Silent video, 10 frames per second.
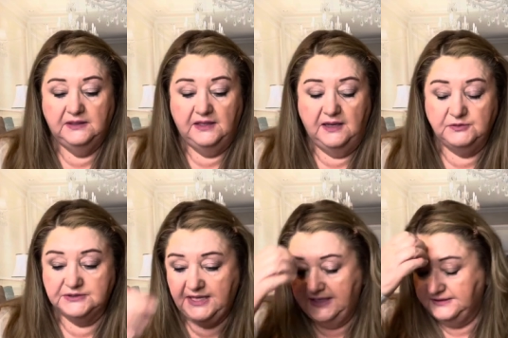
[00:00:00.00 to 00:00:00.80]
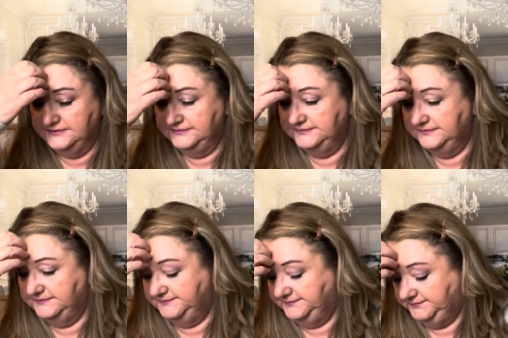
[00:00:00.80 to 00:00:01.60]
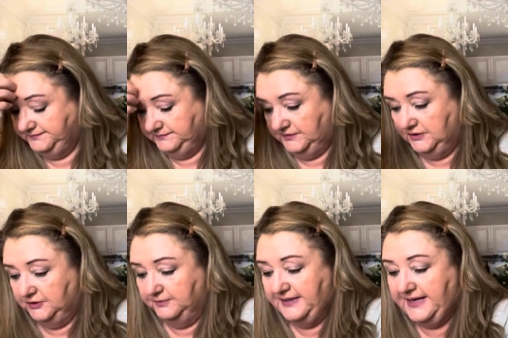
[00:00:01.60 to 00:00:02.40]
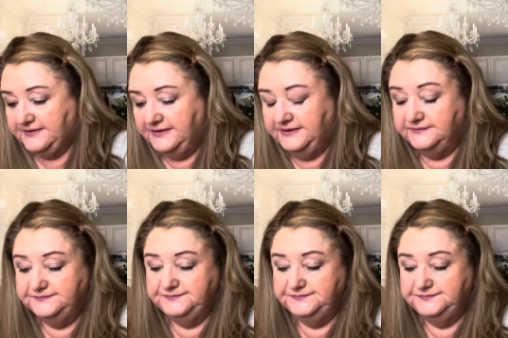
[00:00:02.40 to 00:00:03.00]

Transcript: I'm going to take the little black thing